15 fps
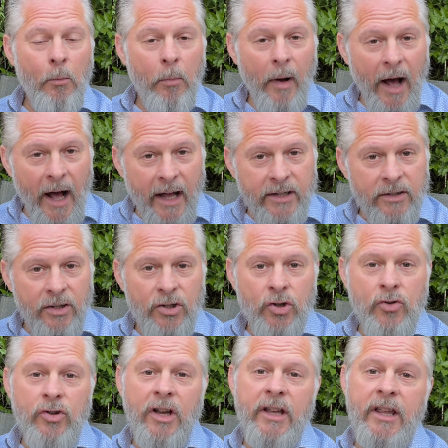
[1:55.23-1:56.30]
But
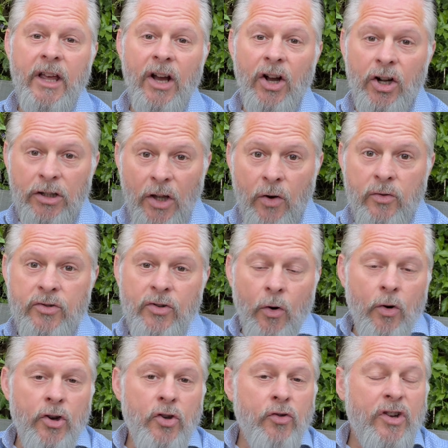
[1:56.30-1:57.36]
you can get close,
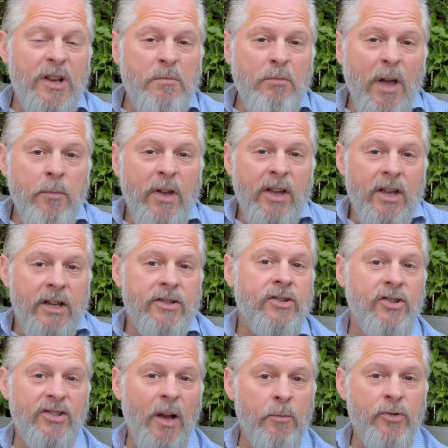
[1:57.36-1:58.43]
or you can mimic it
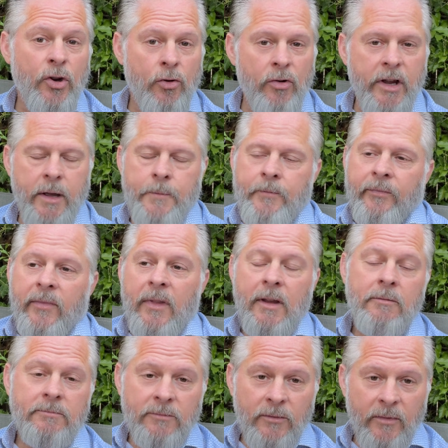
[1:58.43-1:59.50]
to some degree.
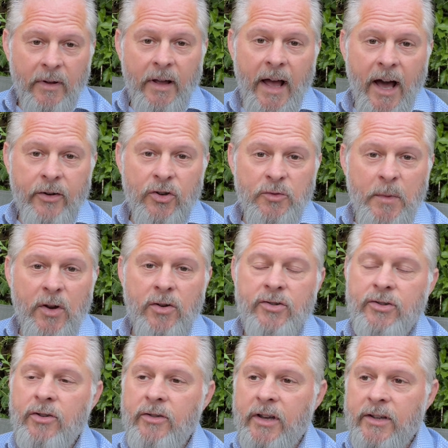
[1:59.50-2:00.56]
How do speakers
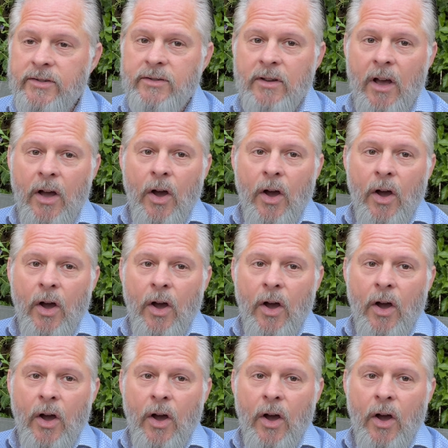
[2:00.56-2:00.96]
do this?